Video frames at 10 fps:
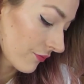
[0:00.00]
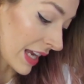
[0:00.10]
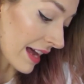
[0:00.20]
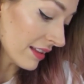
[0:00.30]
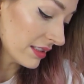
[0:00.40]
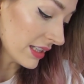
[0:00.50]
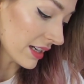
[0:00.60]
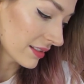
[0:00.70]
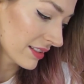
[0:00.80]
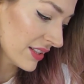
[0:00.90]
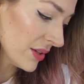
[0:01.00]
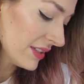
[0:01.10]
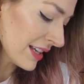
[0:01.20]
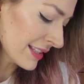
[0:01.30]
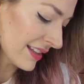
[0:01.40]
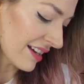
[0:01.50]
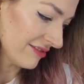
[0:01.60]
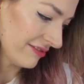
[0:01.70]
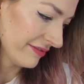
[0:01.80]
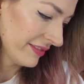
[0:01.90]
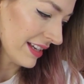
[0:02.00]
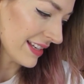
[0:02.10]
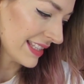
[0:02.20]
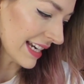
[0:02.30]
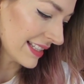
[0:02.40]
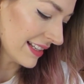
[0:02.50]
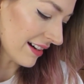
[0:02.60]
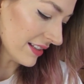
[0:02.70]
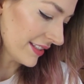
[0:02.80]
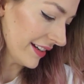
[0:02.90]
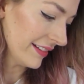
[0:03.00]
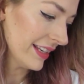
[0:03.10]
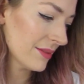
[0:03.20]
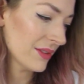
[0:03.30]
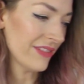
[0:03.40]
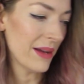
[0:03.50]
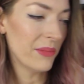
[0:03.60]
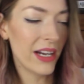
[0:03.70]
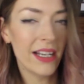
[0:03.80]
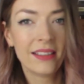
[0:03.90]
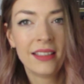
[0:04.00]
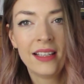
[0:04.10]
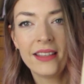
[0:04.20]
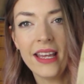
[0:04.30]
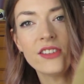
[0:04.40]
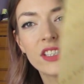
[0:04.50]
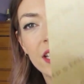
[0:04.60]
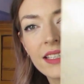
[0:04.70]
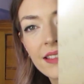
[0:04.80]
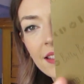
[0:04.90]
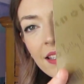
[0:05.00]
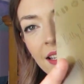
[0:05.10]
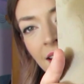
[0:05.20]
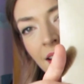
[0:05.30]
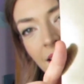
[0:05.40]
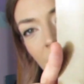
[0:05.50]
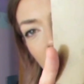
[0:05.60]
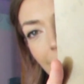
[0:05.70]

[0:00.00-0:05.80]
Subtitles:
calendar, because who doesn't love a sexy cartoon? This was February. There she is. She's